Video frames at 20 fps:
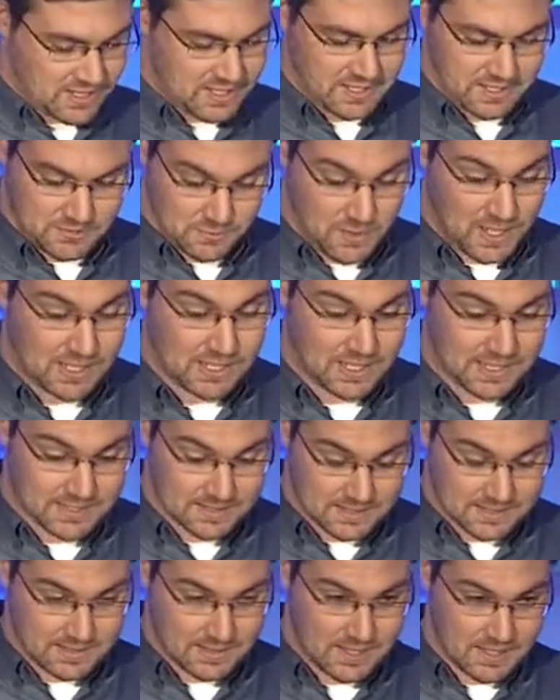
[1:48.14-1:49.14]
as well
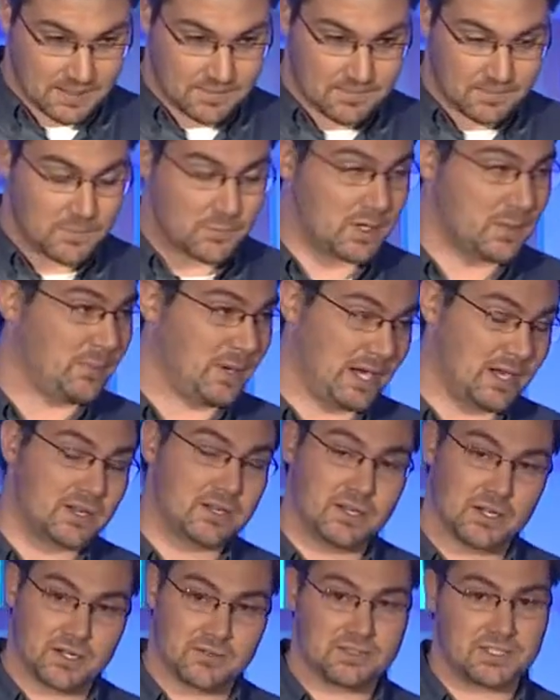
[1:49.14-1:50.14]
as
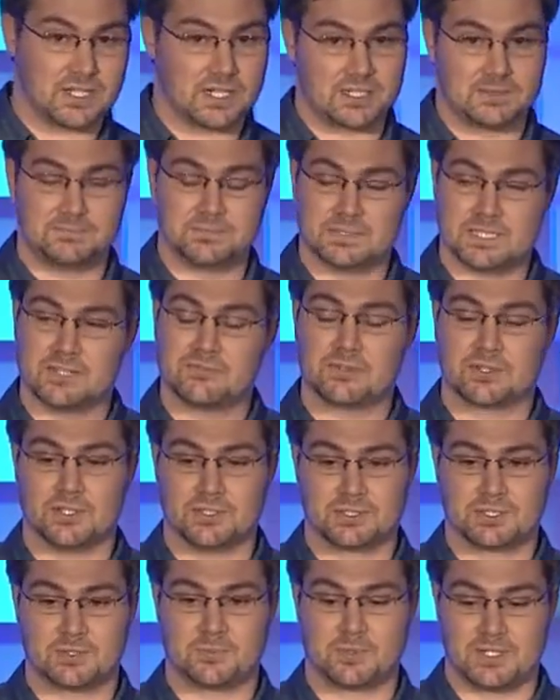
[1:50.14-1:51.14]
repaired nerves are
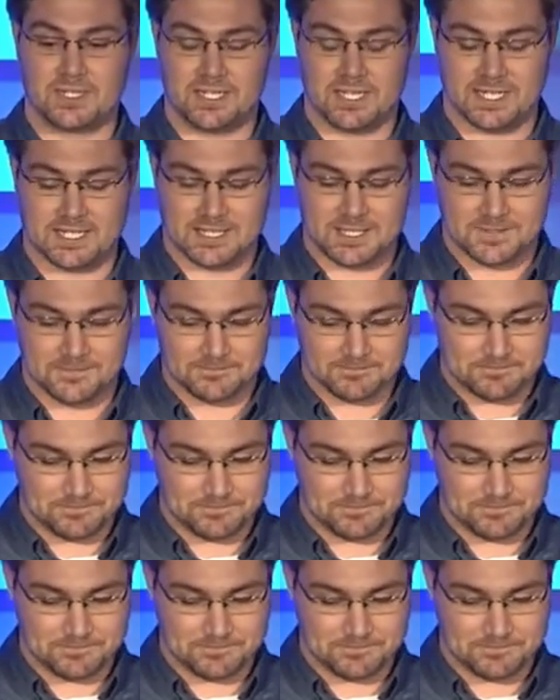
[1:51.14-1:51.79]
difficult to predict.